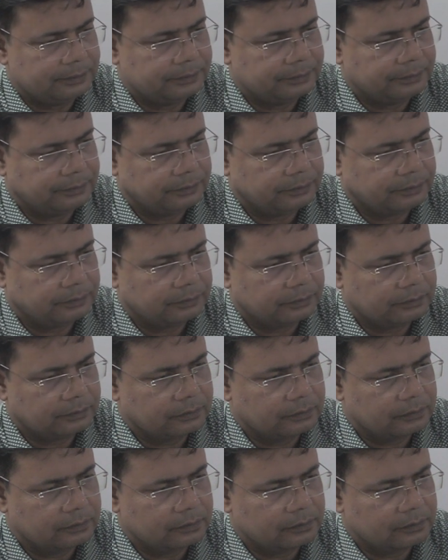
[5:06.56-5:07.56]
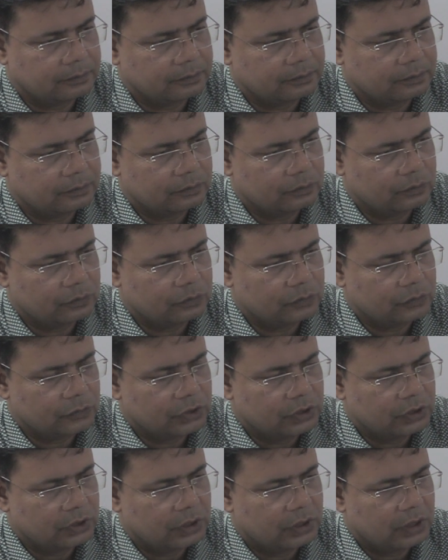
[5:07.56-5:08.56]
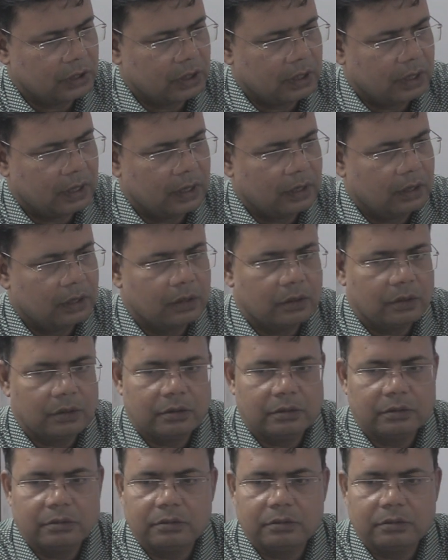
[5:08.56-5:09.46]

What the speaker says: (silence)